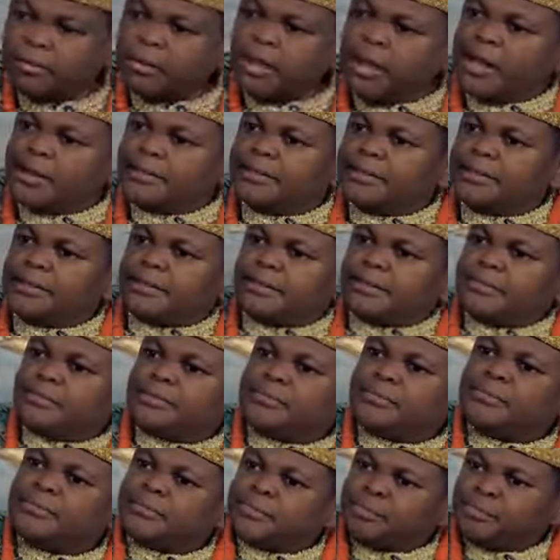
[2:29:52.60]
Dad,
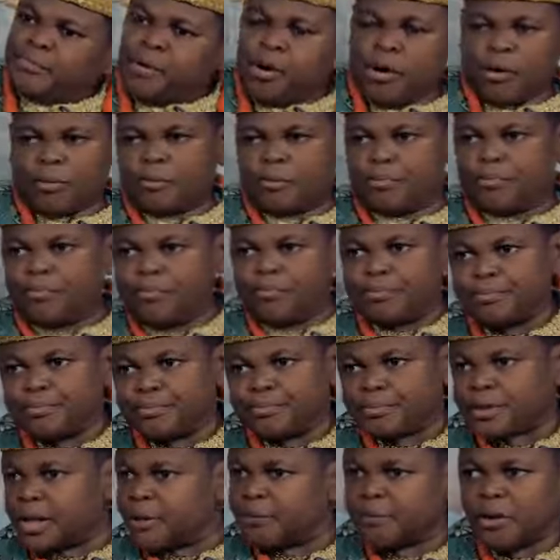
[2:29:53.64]
Mom,
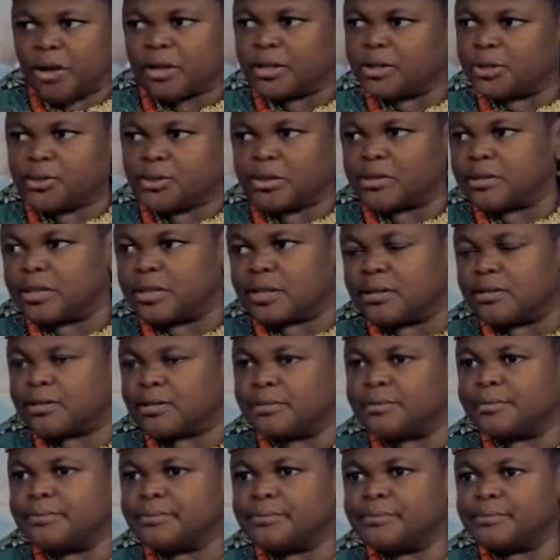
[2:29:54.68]
I'm not interested.
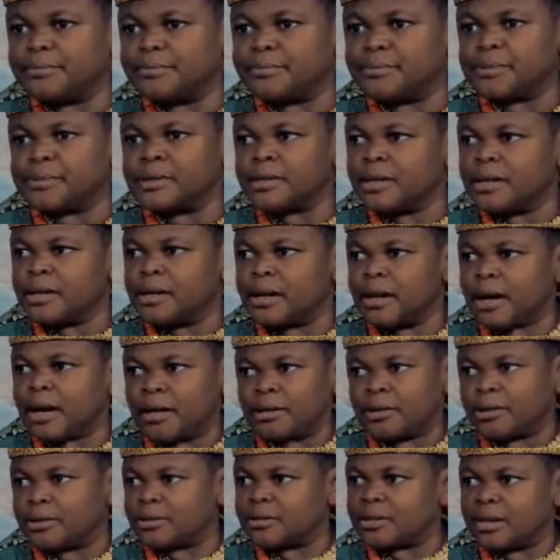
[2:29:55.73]

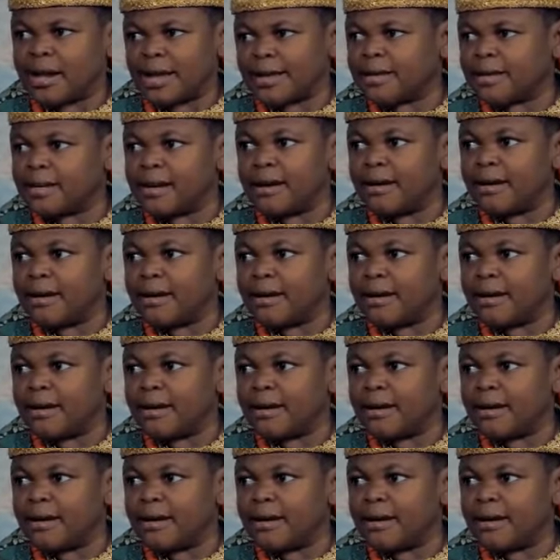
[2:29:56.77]
I don't like